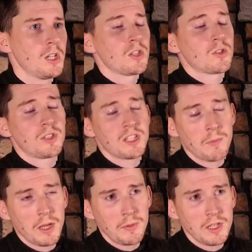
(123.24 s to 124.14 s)
So this
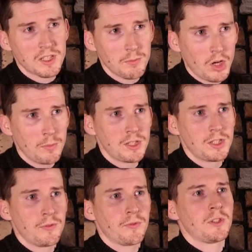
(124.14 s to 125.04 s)
might be a small bit
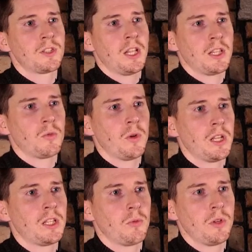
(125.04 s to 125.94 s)
different than the
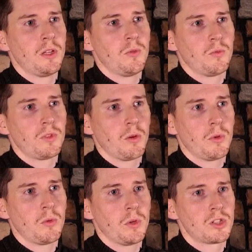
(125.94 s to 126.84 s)
way that we that
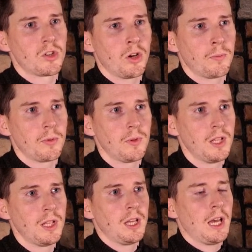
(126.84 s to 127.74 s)
we went up.
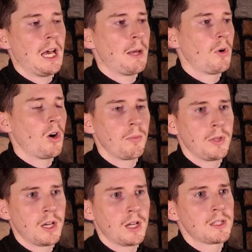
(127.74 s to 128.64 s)
Um, all
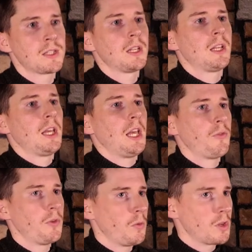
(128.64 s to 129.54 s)
because
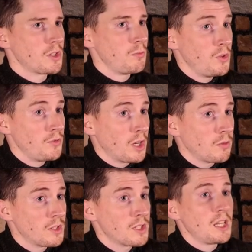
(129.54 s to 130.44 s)
if we want to move
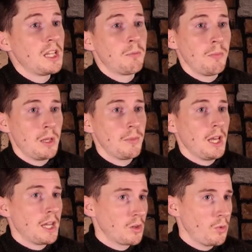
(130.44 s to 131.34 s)
down the scale maybe
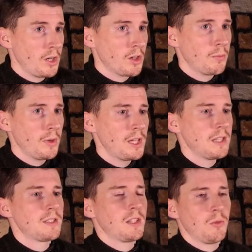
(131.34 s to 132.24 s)
at a quicker
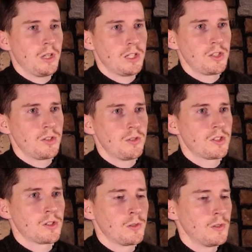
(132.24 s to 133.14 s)
pace, that we can do
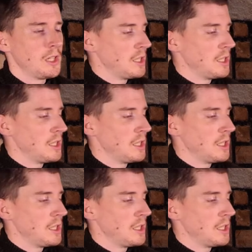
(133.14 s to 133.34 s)
so.